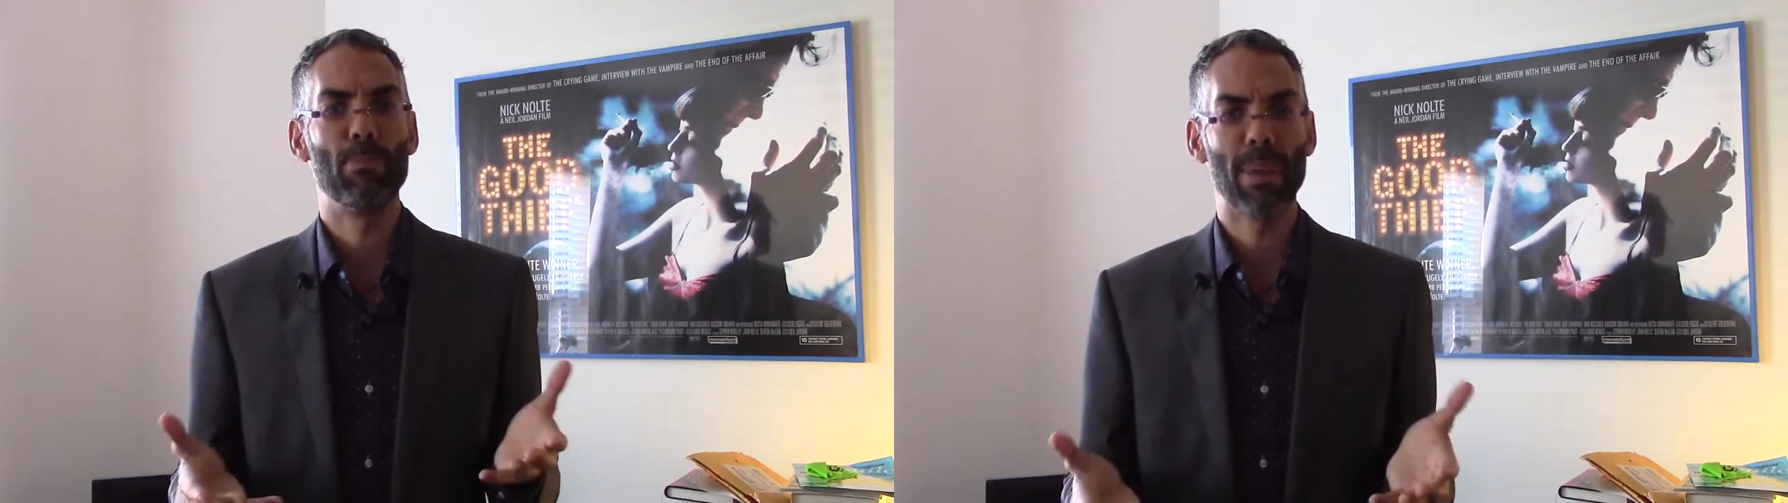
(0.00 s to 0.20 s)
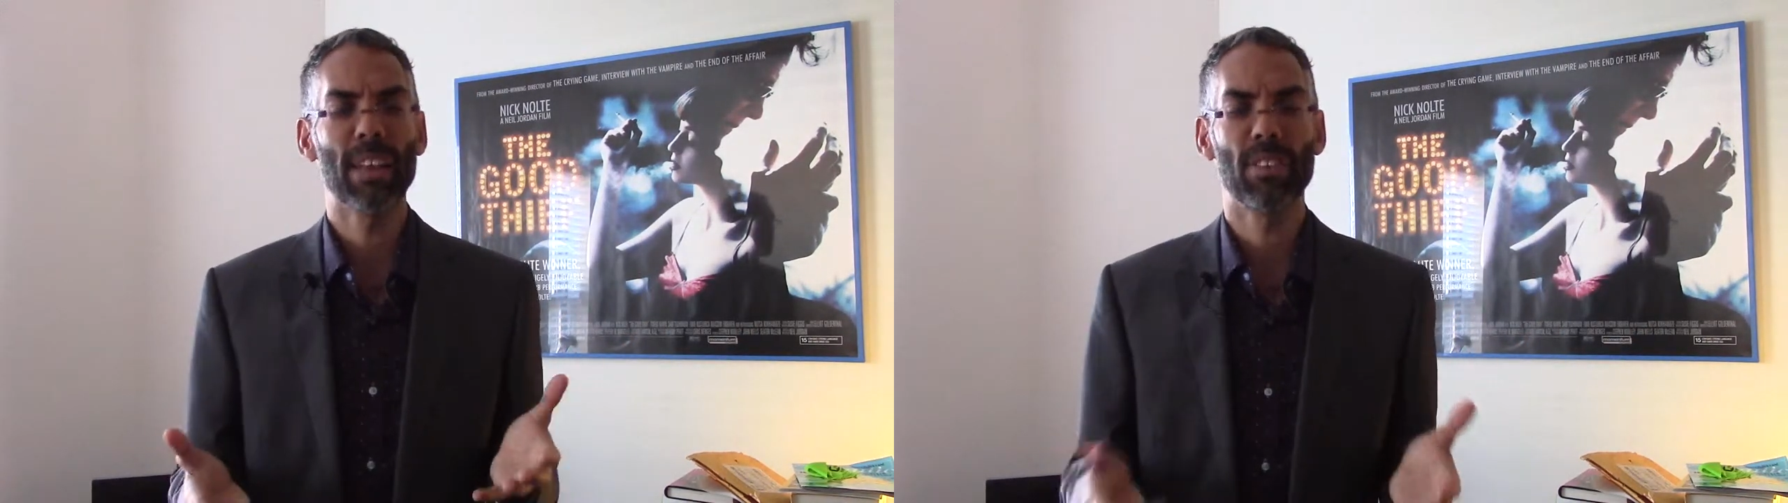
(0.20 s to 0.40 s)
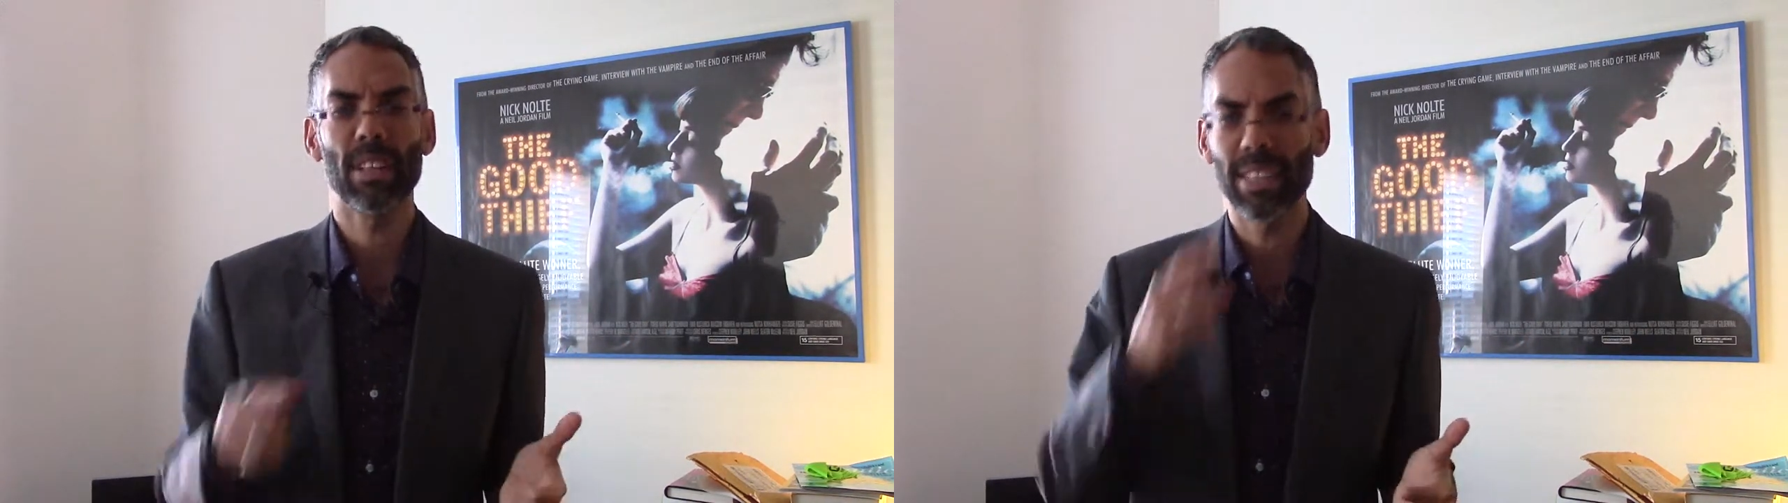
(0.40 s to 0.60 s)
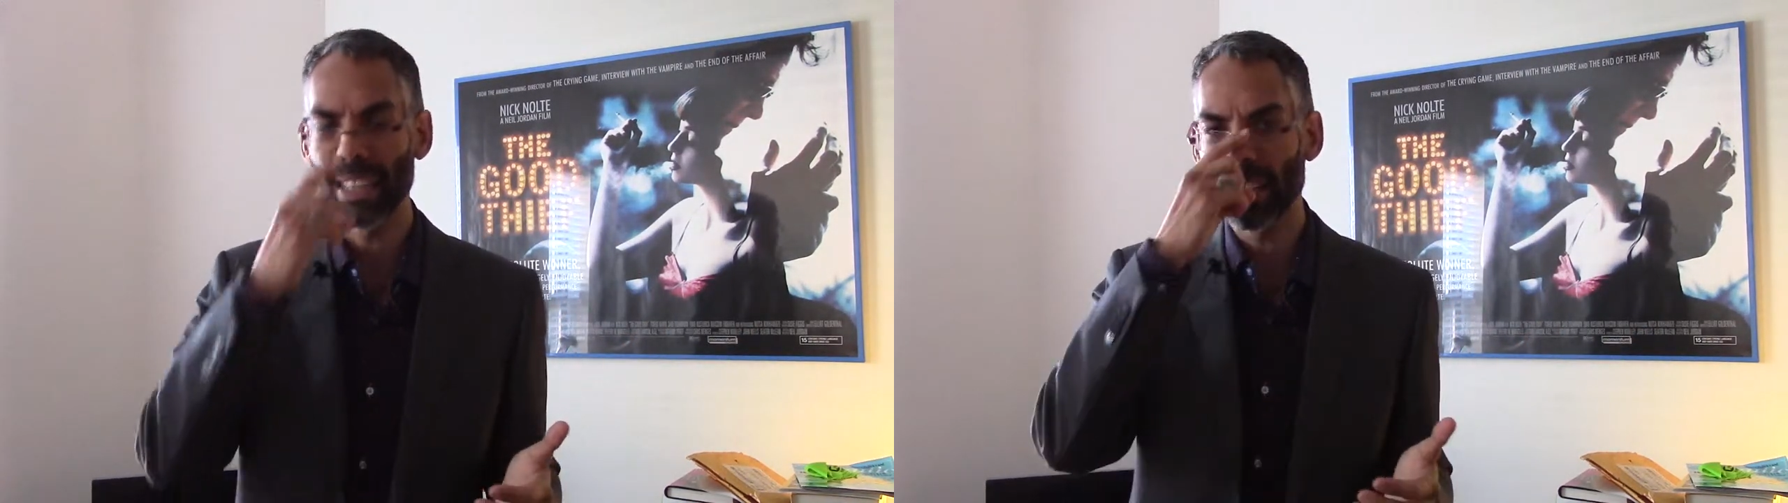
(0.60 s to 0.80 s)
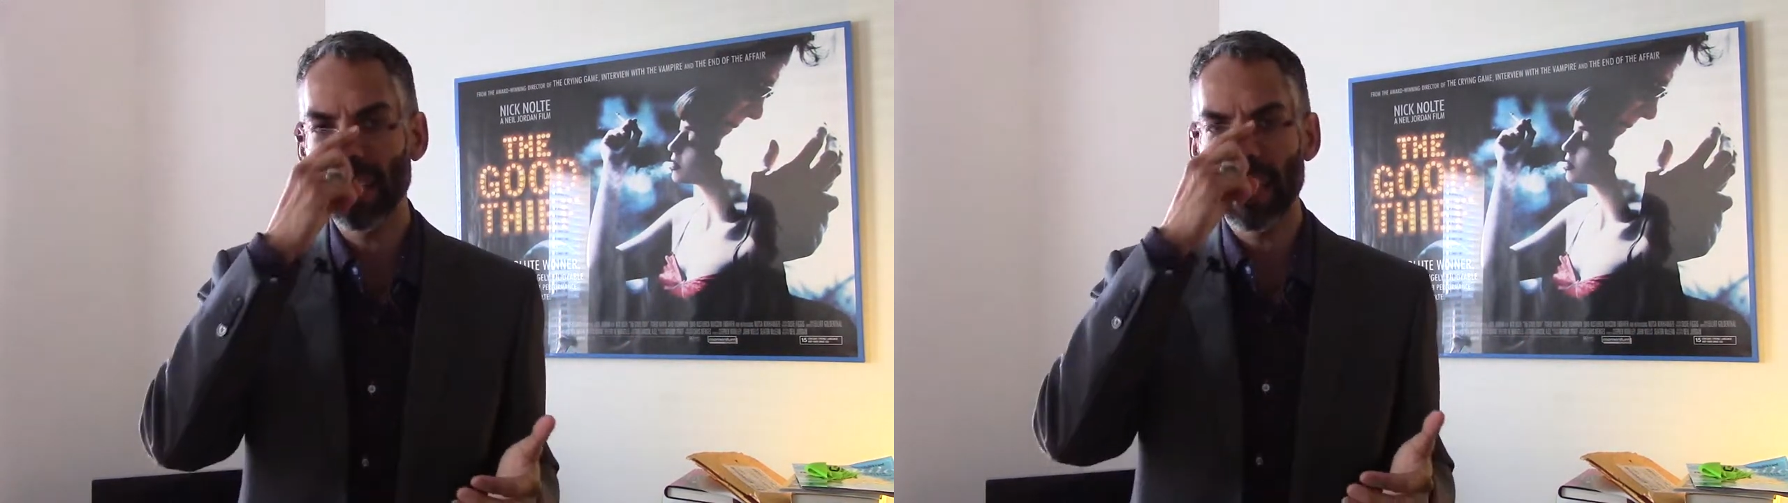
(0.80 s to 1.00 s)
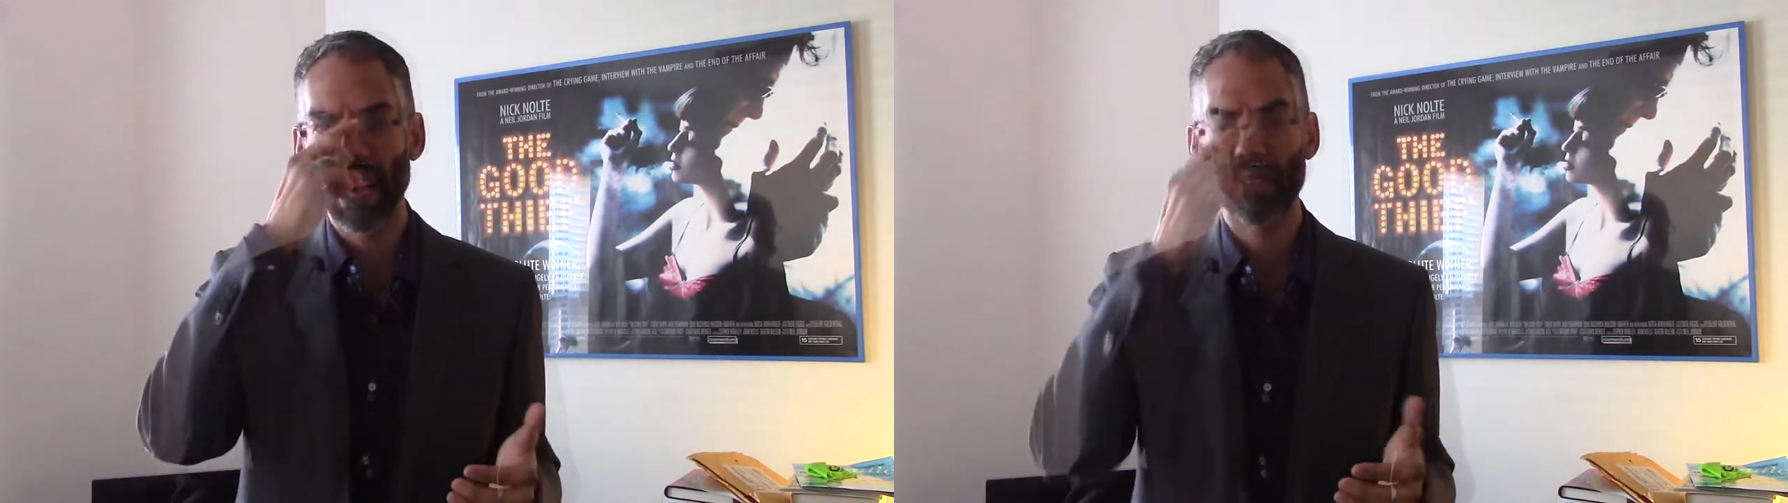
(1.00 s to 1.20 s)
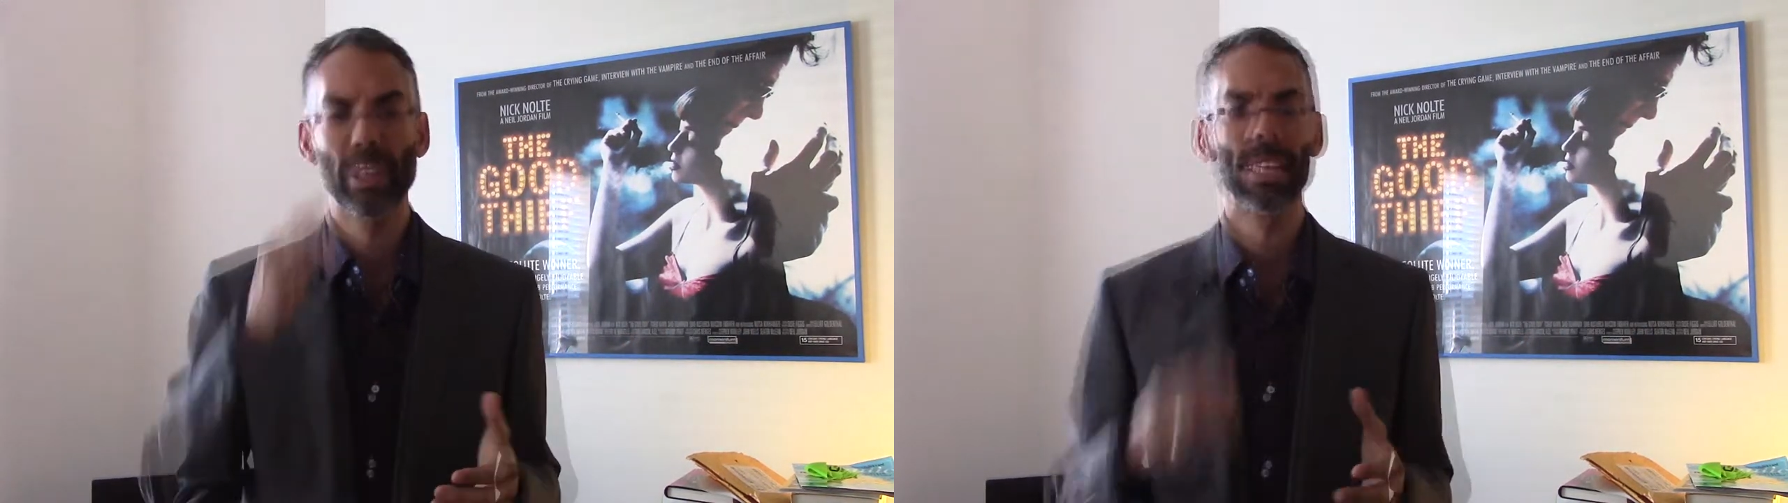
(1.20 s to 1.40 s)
basically it.